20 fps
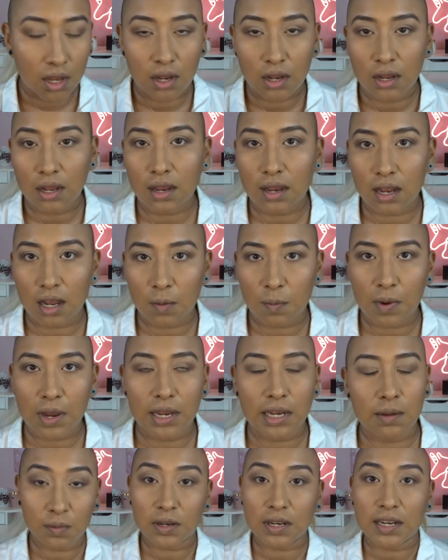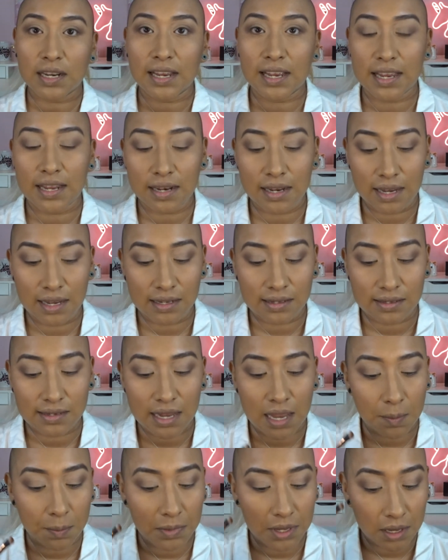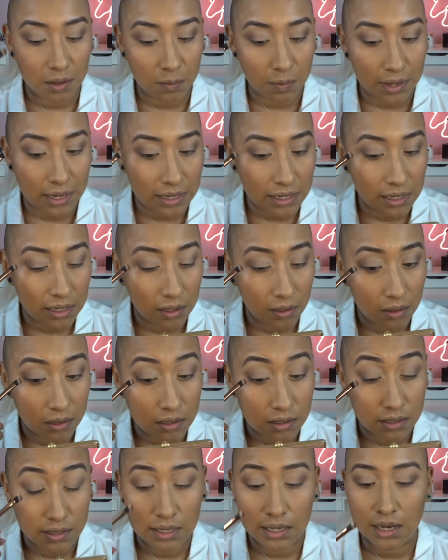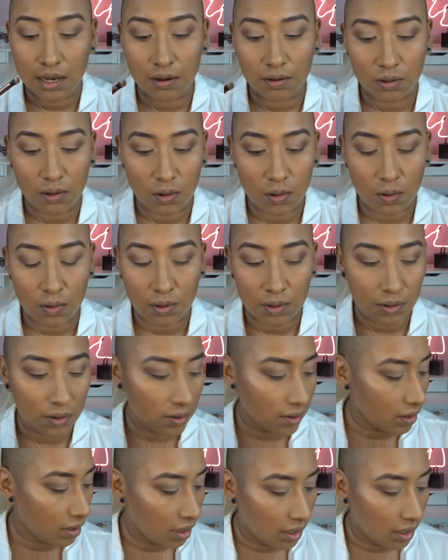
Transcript: Hook Up, and we're gonna go ahead and tap that right here into the outer corner.